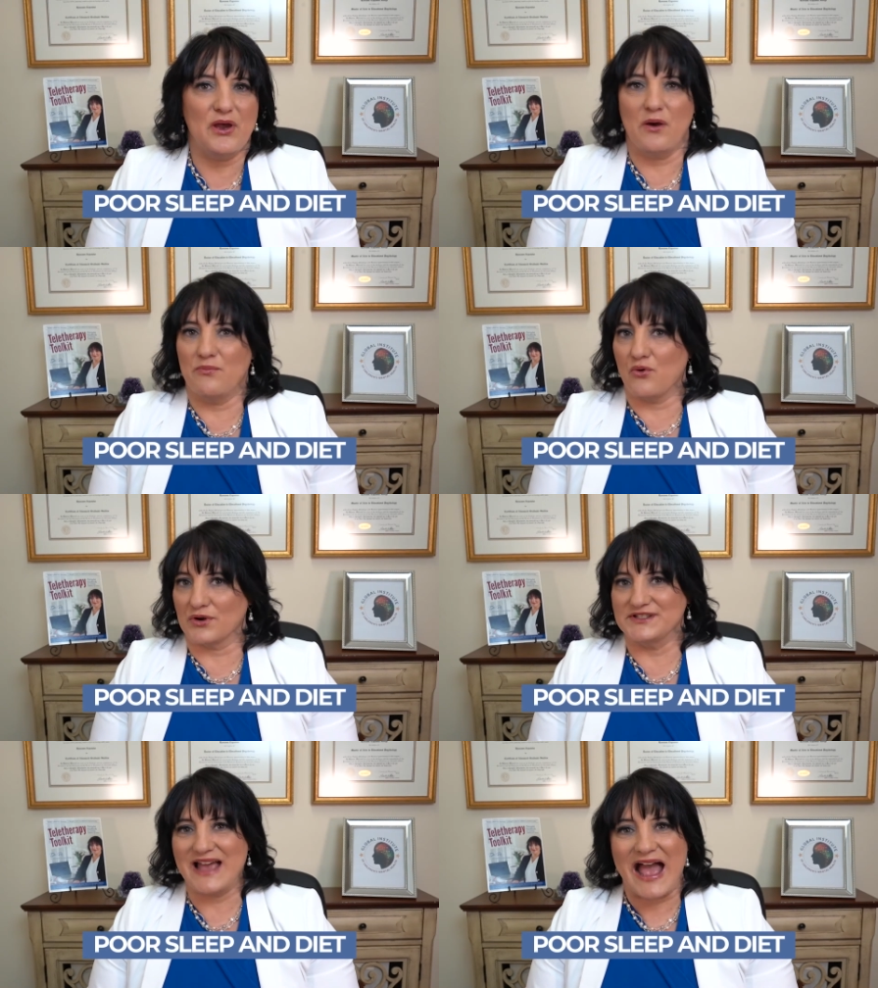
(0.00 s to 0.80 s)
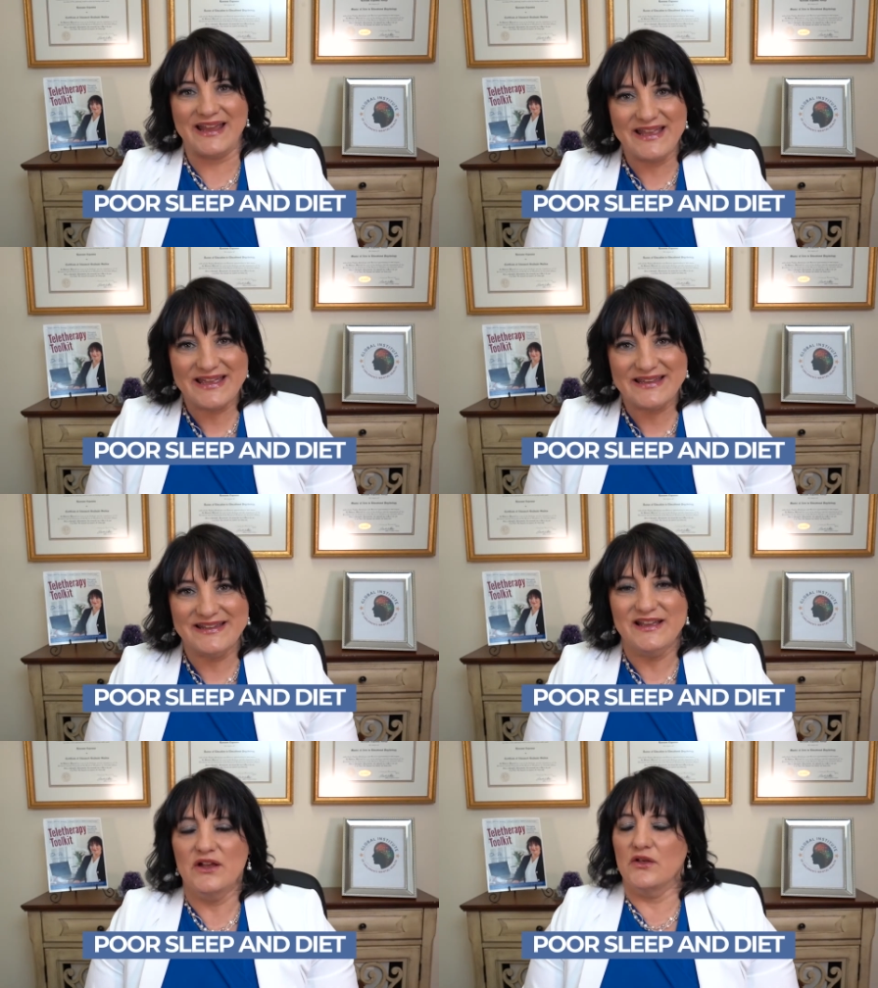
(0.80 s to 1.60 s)
poor diet,
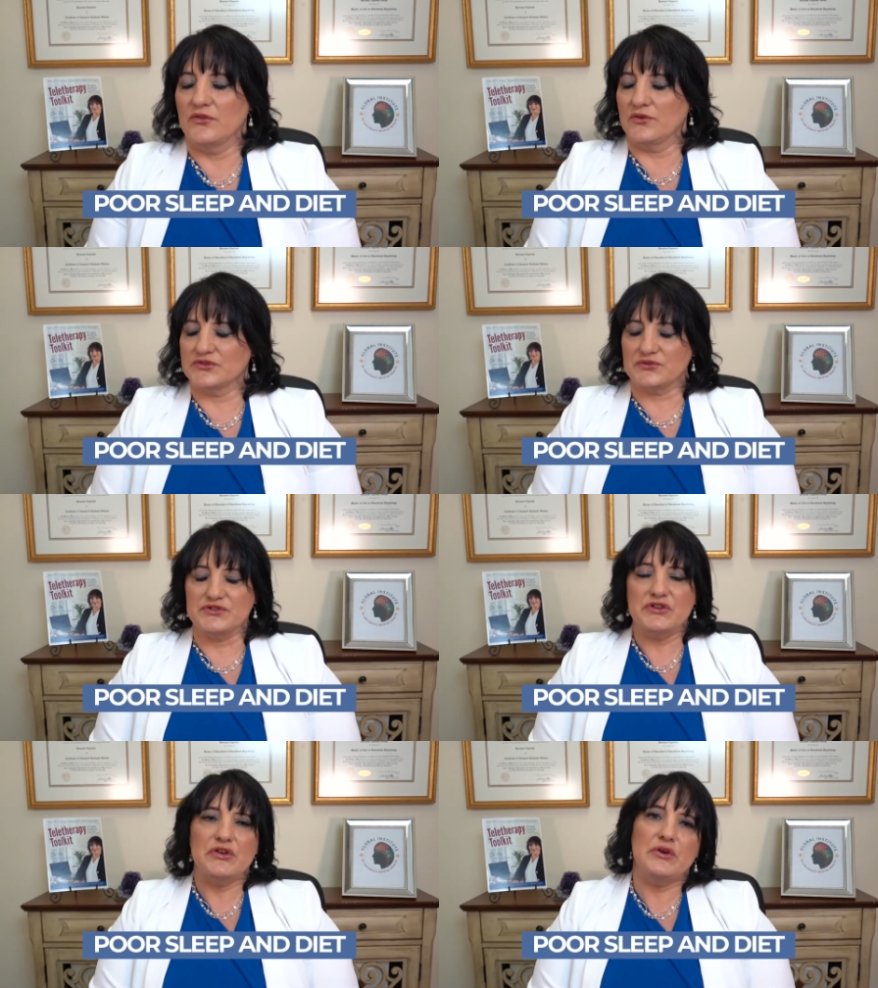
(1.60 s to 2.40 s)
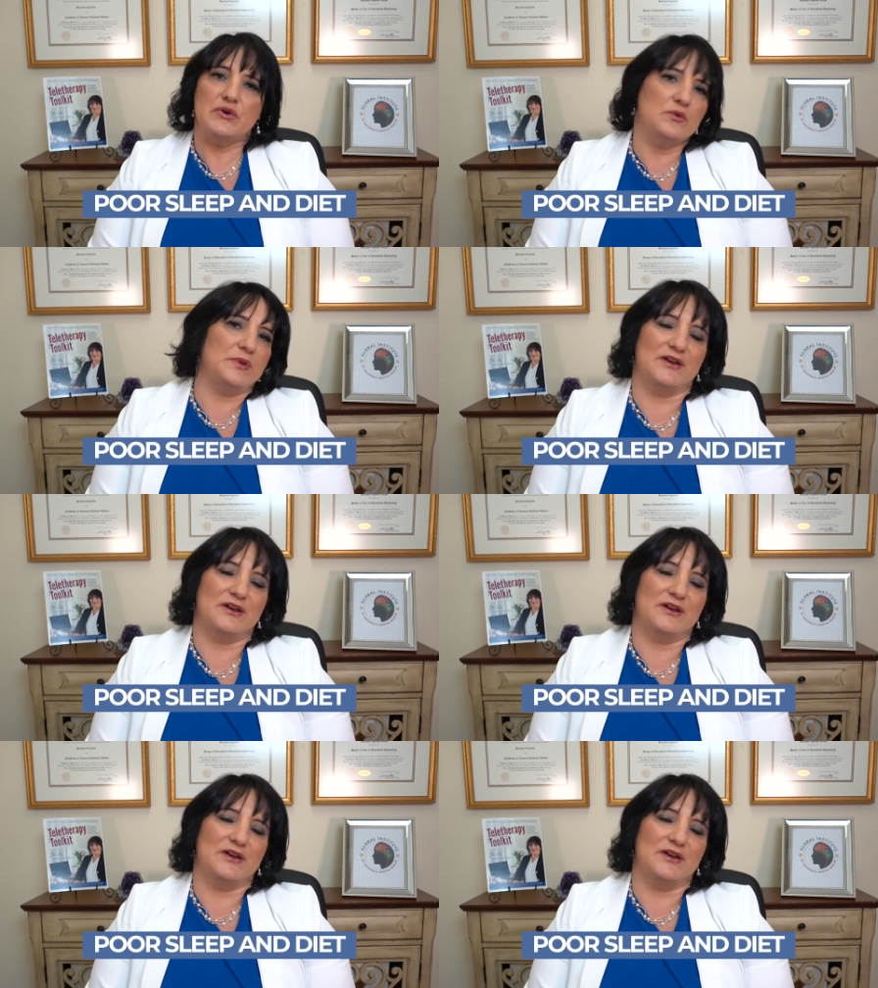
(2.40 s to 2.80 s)
Those are two big